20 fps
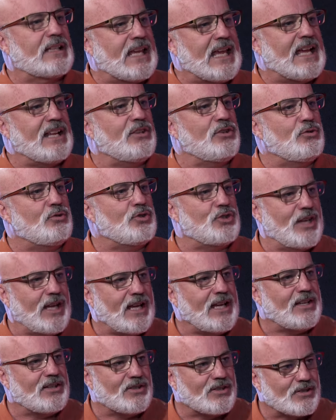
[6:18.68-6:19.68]
can you
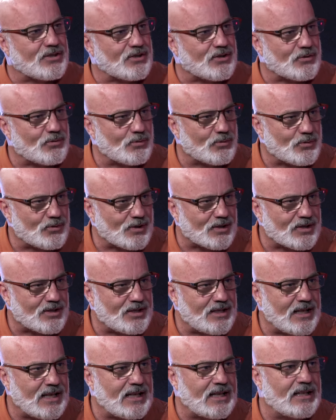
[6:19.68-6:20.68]
change as a school
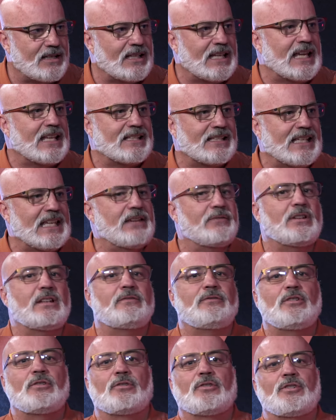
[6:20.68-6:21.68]
trustee, even
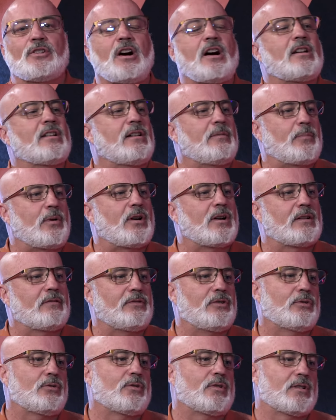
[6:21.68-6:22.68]
if you're not a part
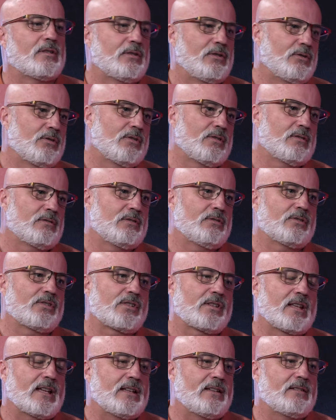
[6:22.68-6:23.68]
of your
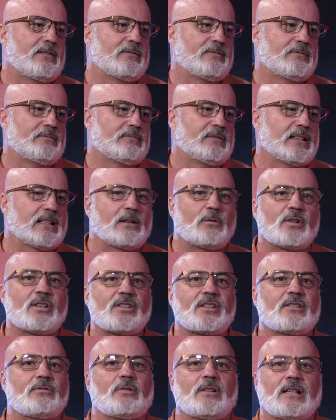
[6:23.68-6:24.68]
slate? Like,
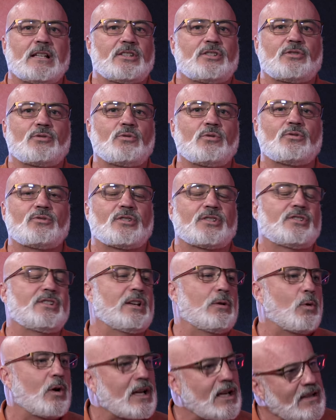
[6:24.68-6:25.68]
what a school trustee, what